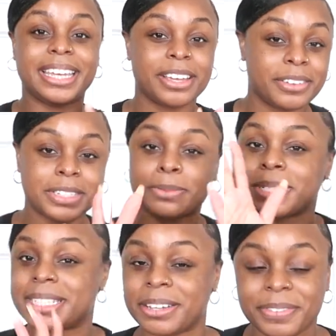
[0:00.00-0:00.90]
gift
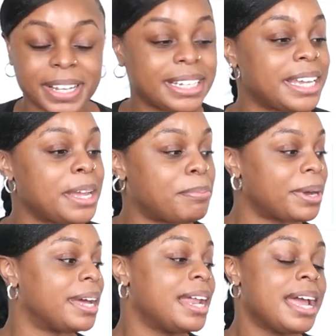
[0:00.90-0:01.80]
specifically,
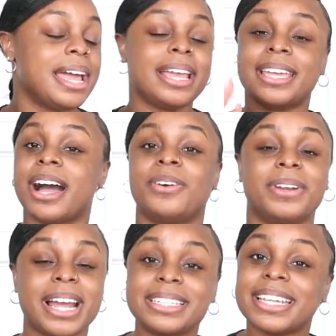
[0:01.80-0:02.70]
but y'all,
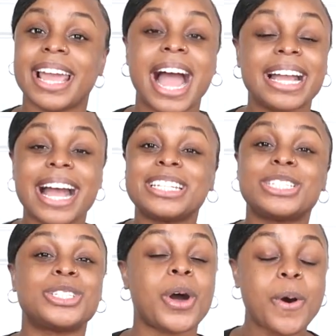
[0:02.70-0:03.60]
when I say I got
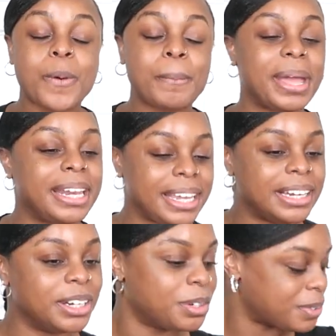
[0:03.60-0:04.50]
so many
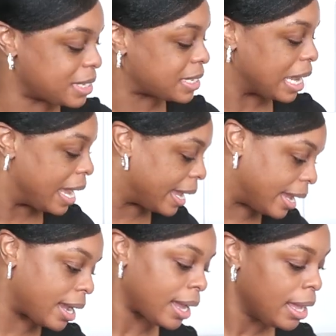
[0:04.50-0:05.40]
good ones,
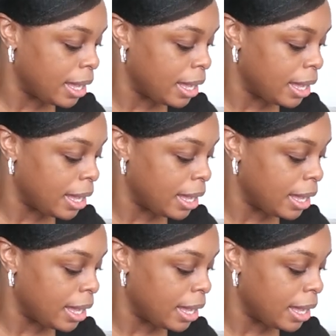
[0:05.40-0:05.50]
like